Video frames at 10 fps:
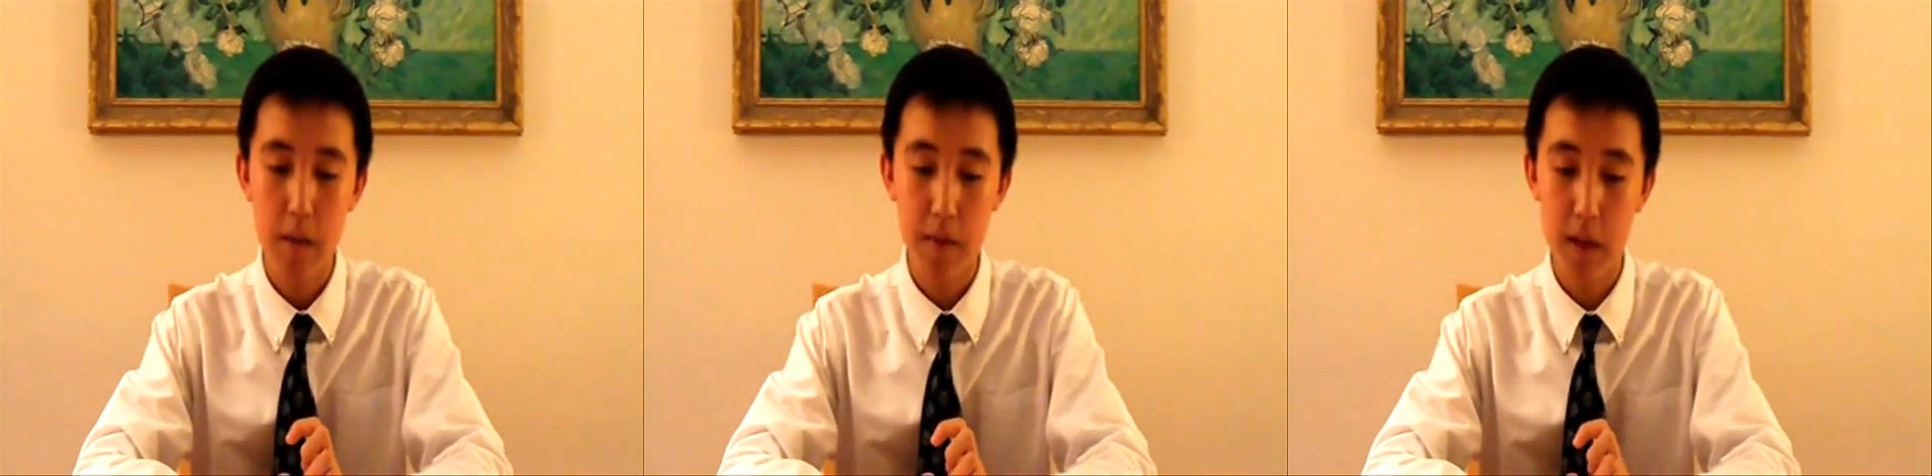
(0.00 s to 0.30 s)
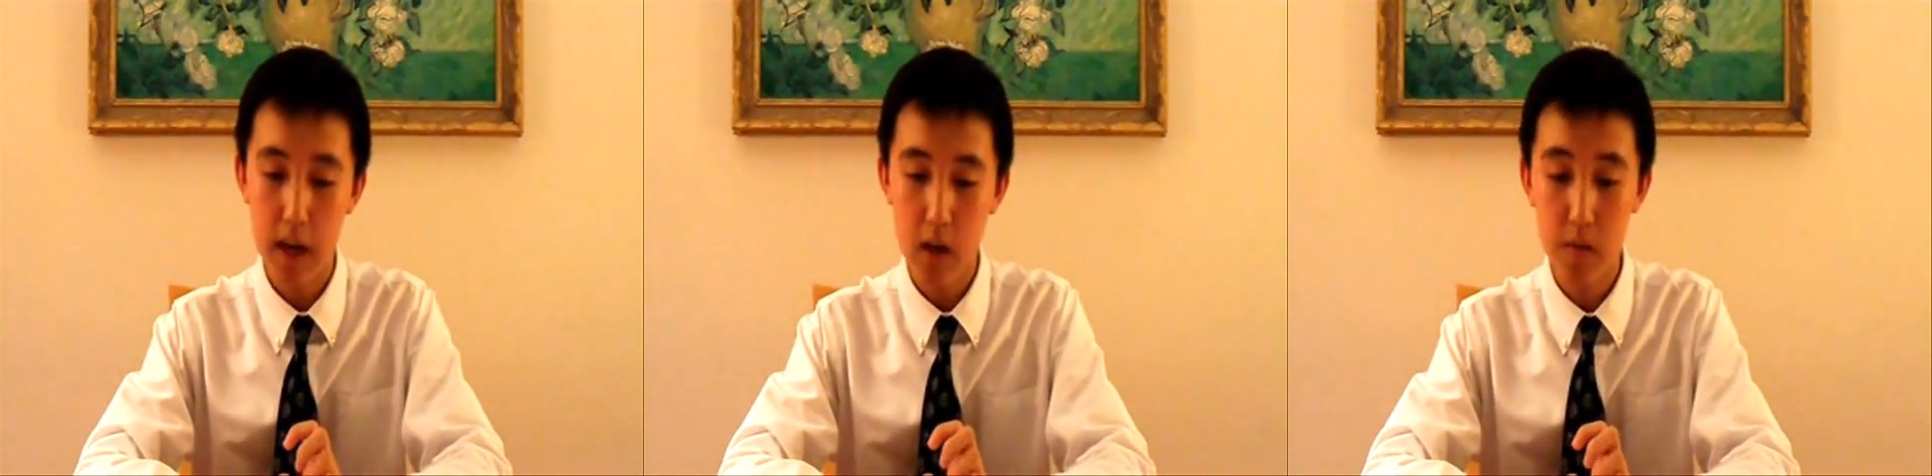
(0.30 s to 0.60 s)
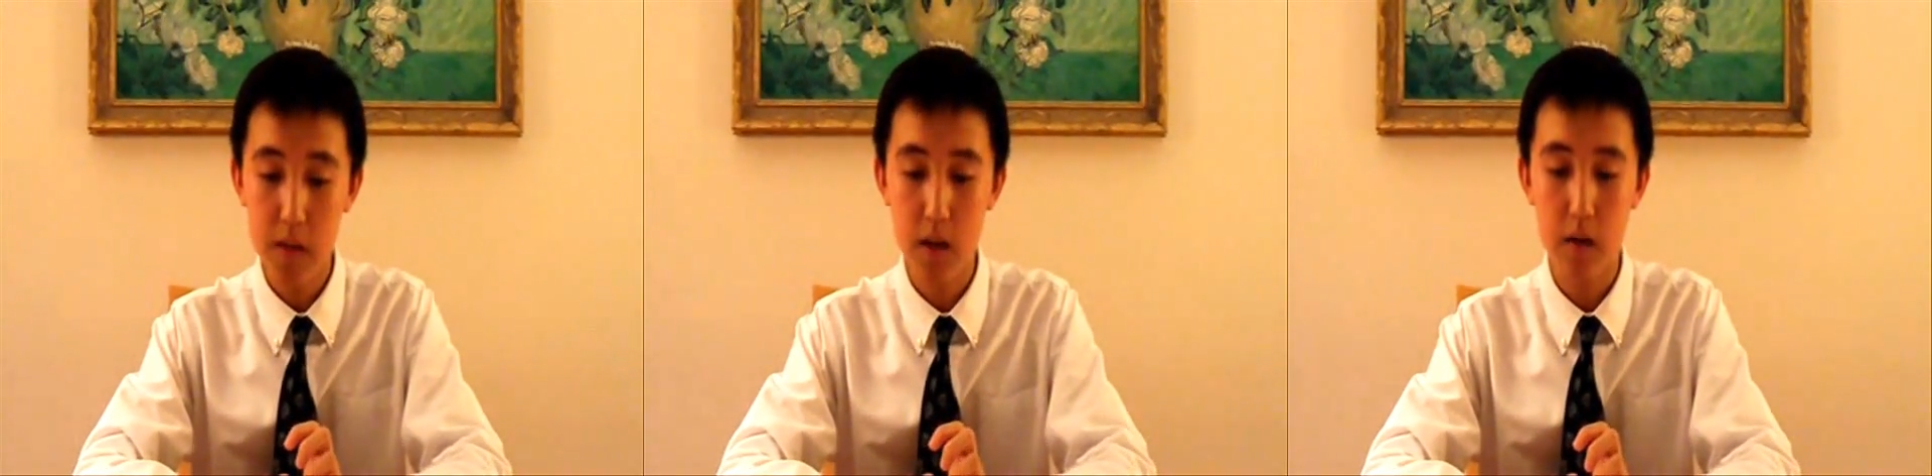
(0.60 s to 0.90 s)
but the
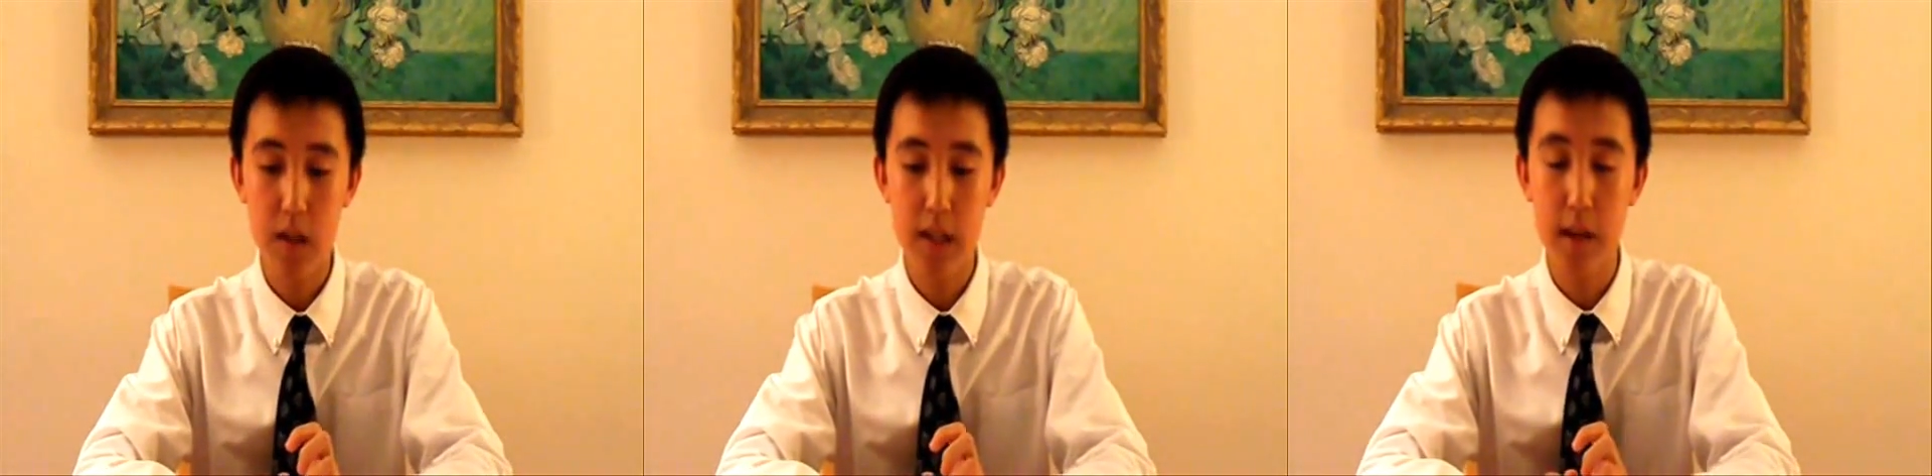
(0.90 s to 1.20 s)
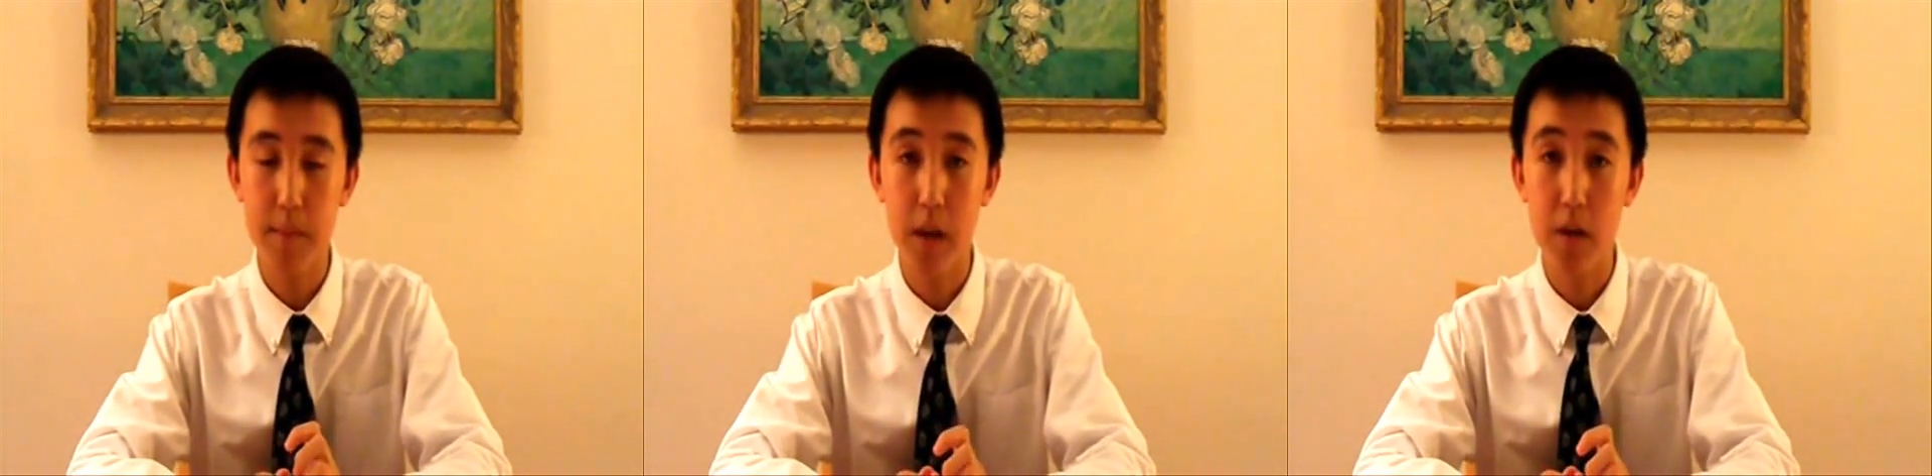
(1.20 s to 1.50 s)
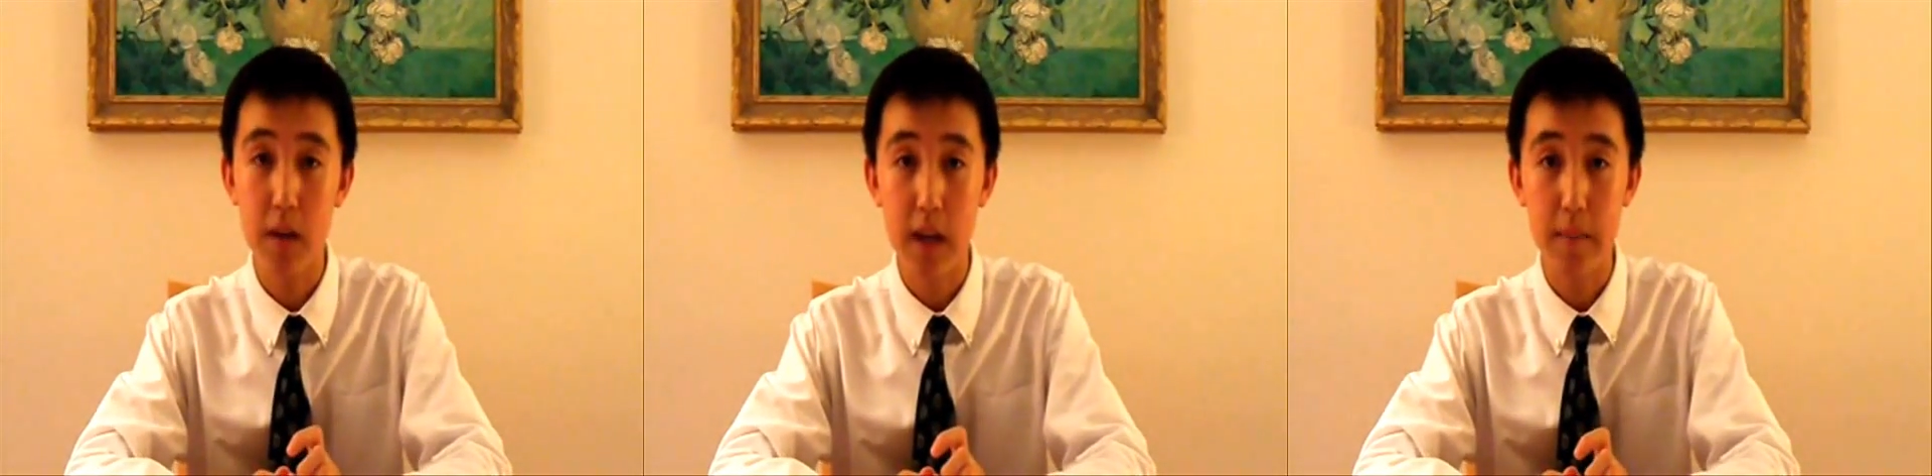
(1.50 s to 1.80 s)
angle resolves this
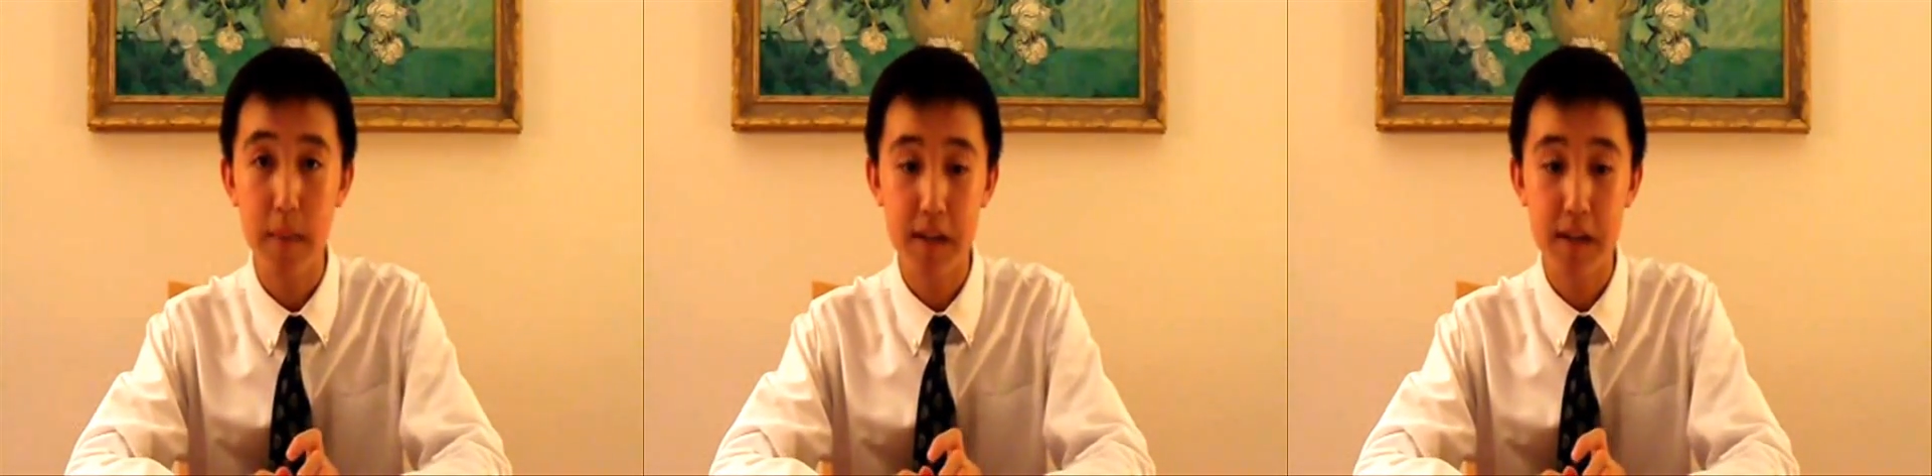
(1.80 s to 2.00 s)
ambiguity and